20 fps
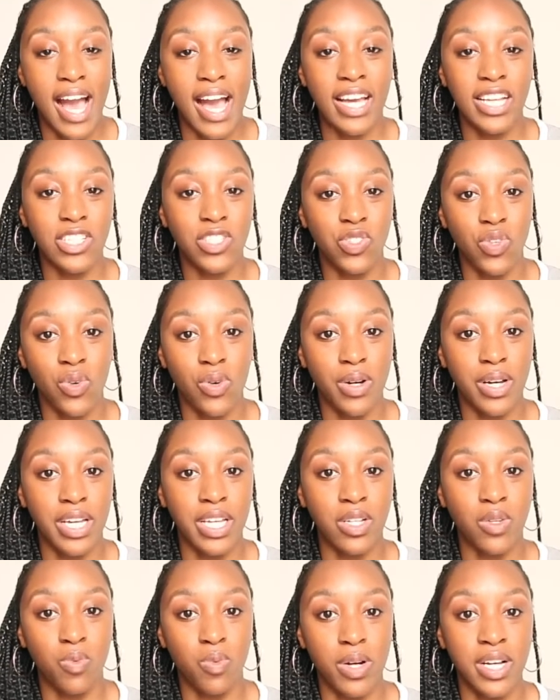I
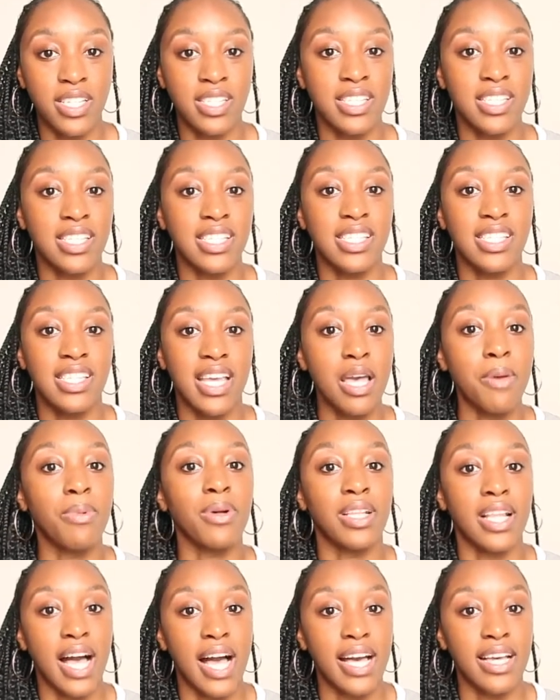joined was to
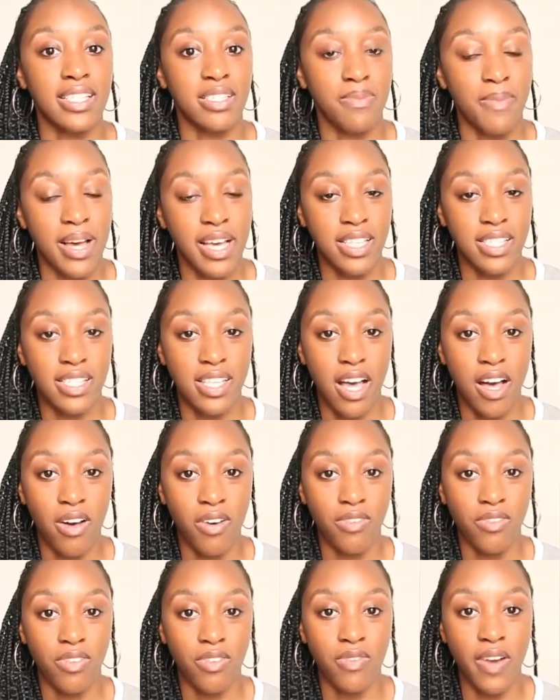stabilize
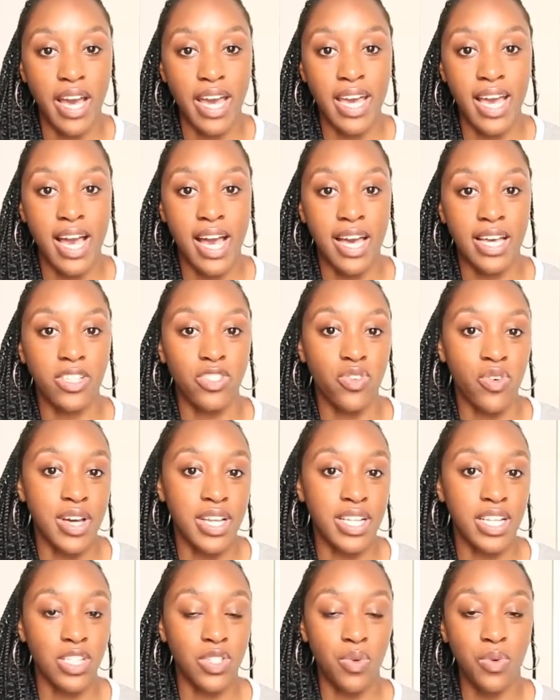myself, right? I
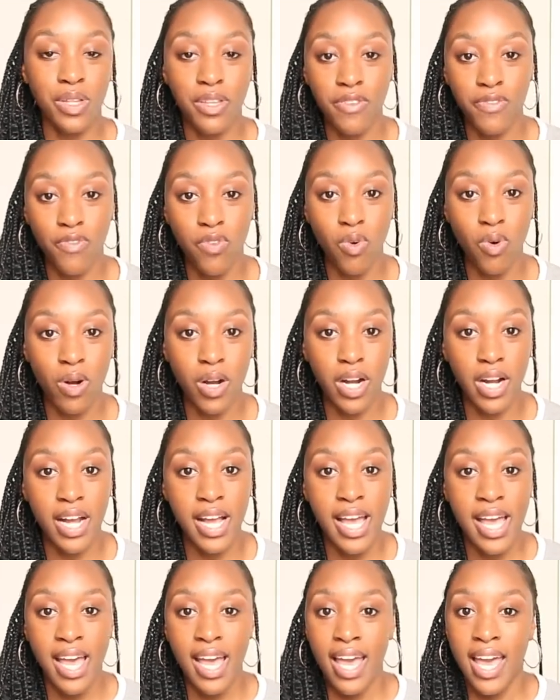joined at
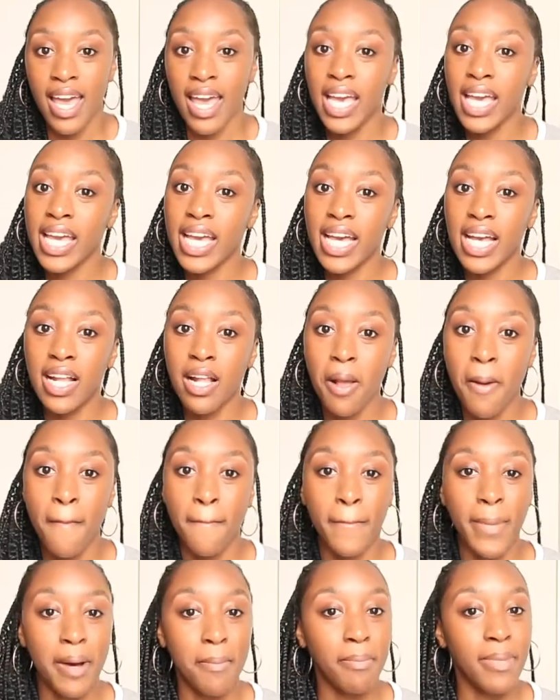24 and
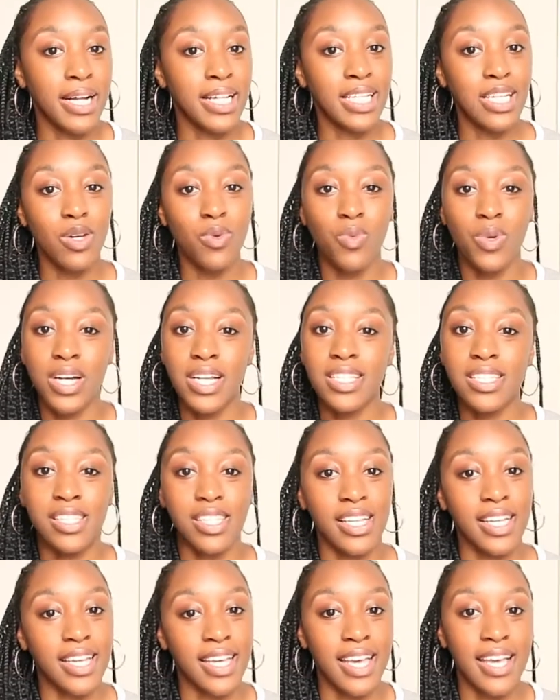my money was
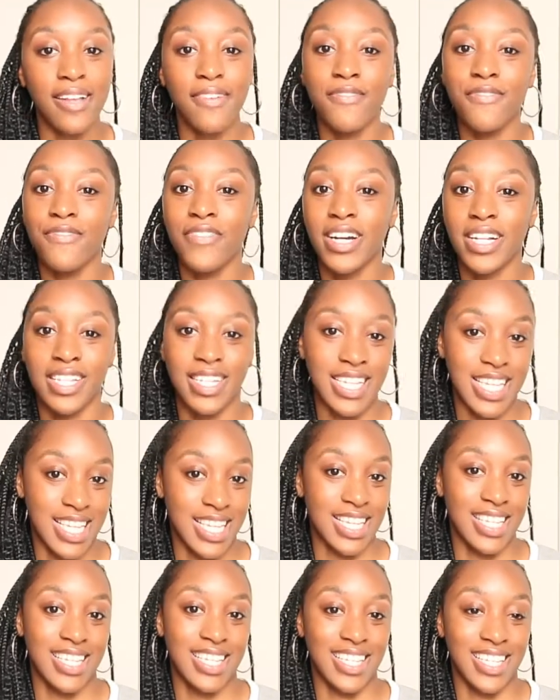looking funny.
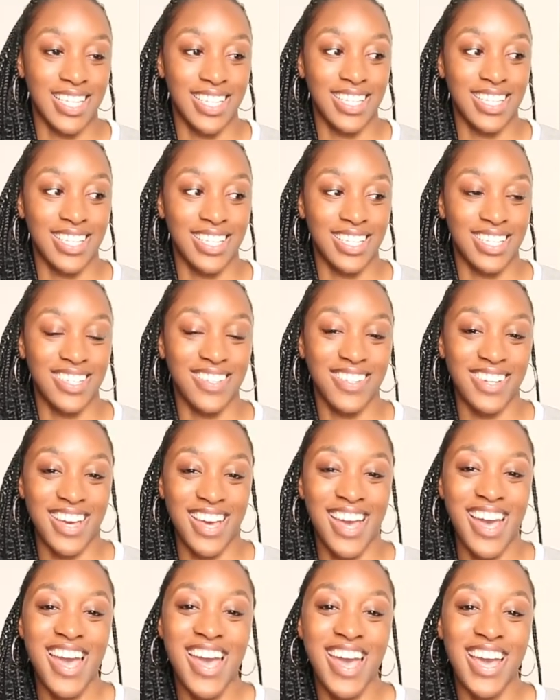
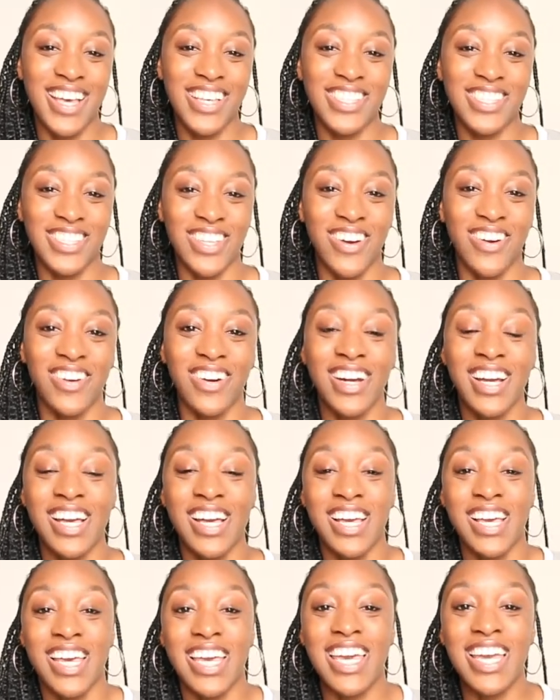Okay, so
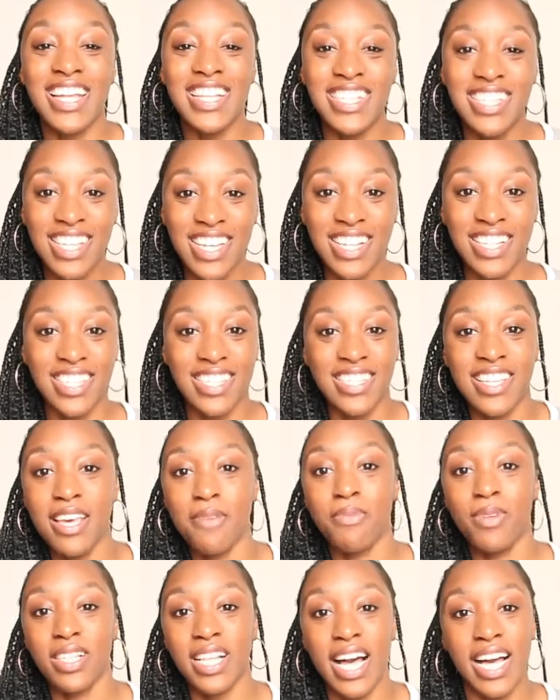it did
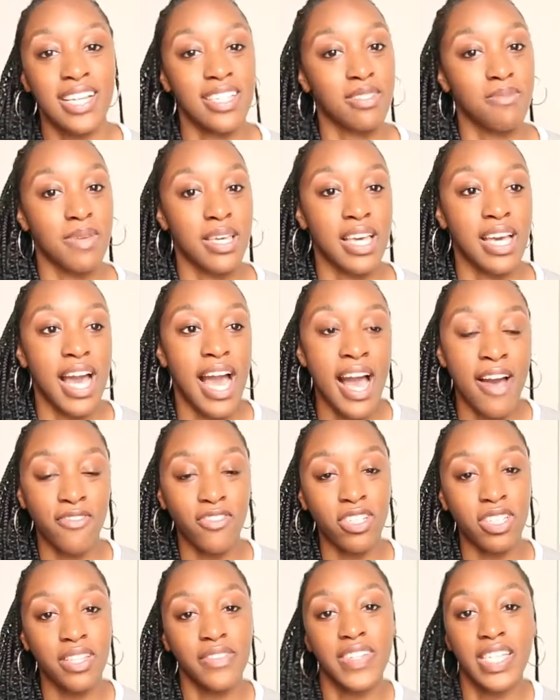stabilize me.
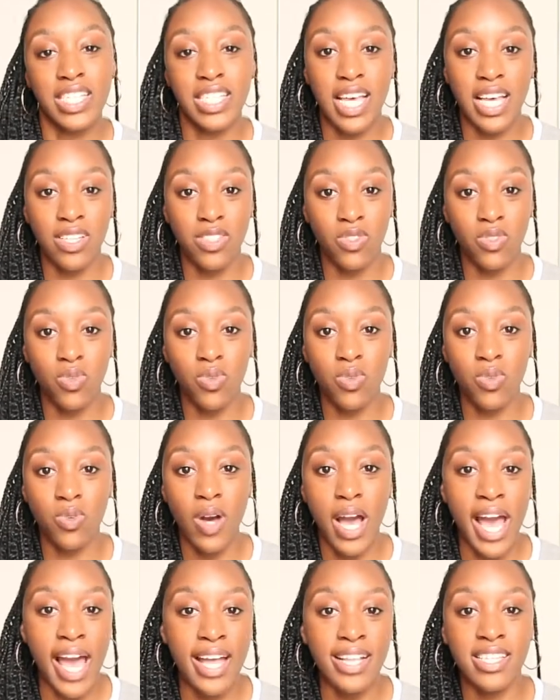After leaving tech school,
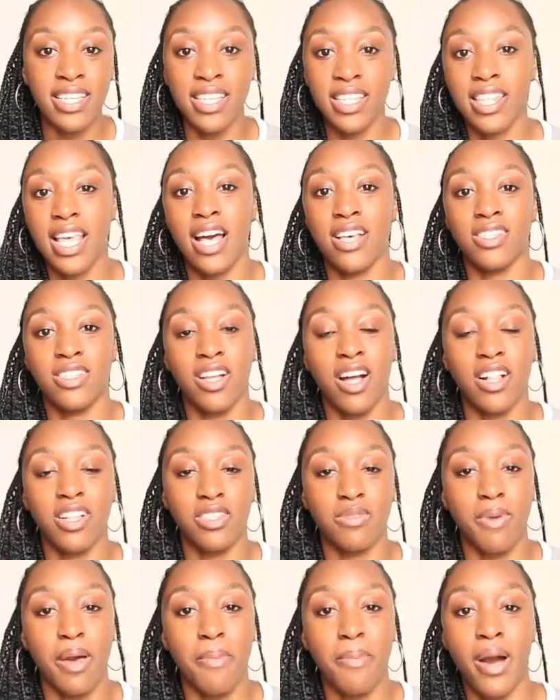I had $10,000
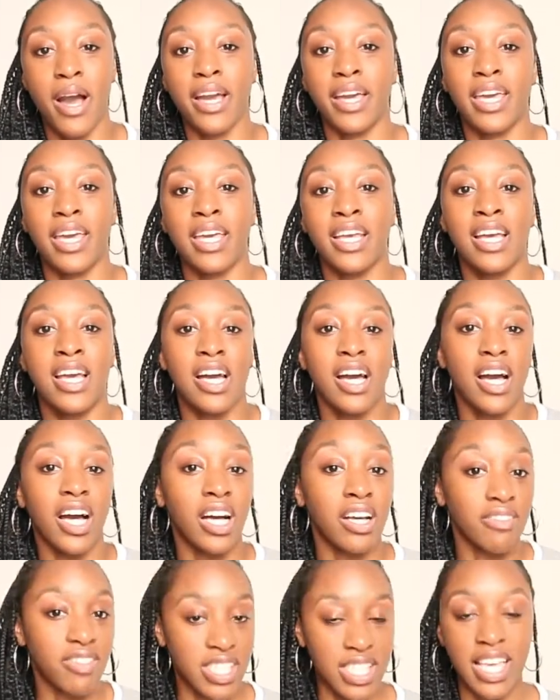in my pocket
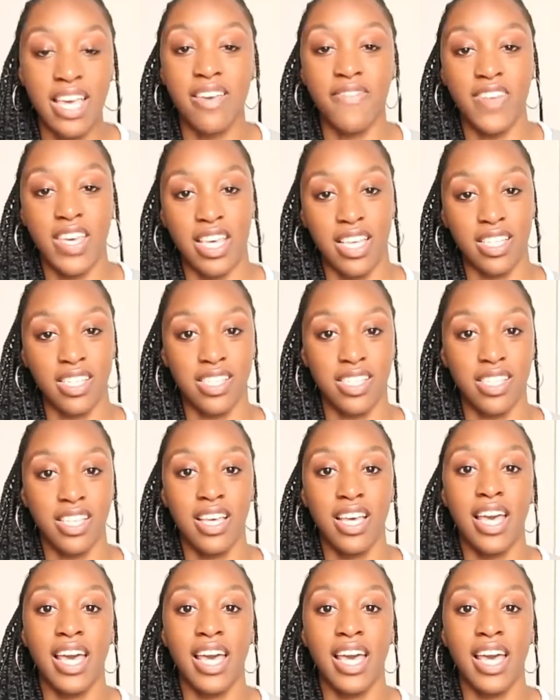of savings.